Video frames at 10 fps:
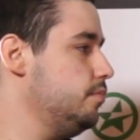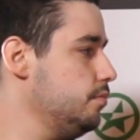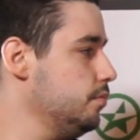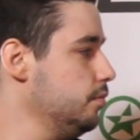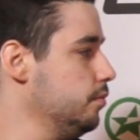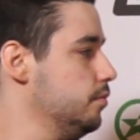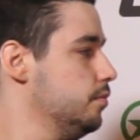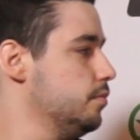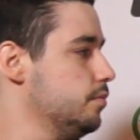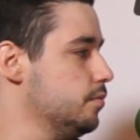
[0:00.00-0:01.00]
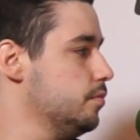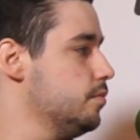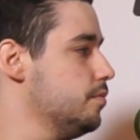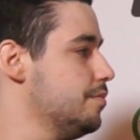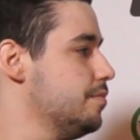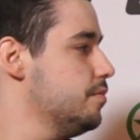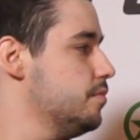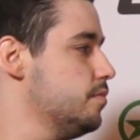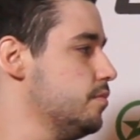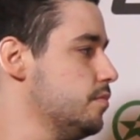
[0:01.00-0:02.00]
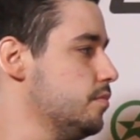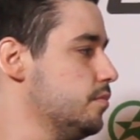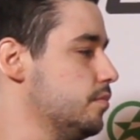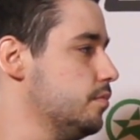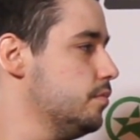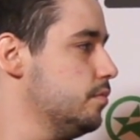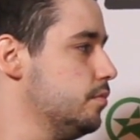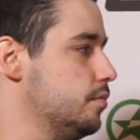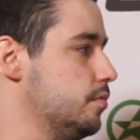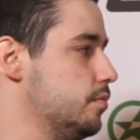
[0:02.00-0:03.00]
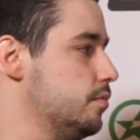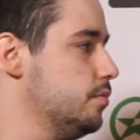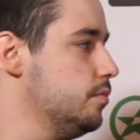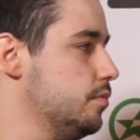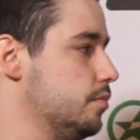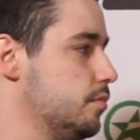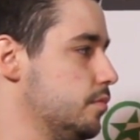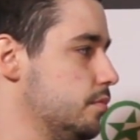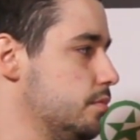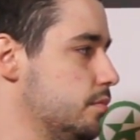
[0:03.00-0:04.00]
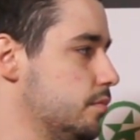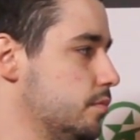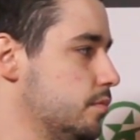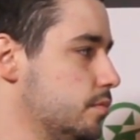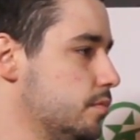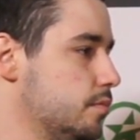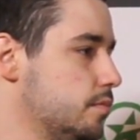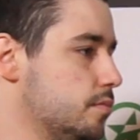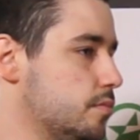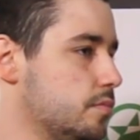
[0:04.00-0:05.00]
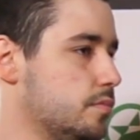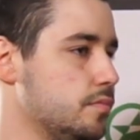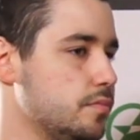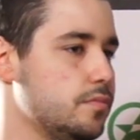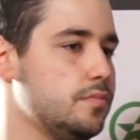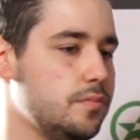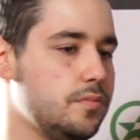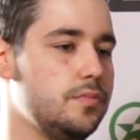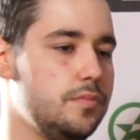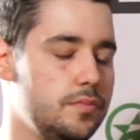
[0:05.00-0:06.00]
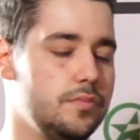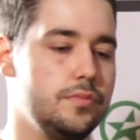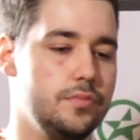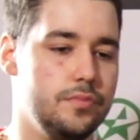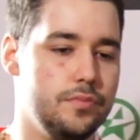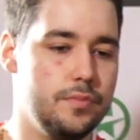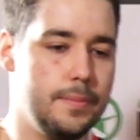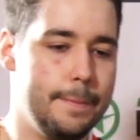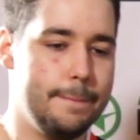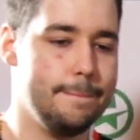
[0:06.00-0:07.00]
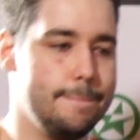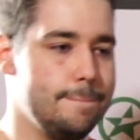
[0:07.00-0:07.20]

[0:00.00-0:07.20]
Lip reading: This person isn't speaking.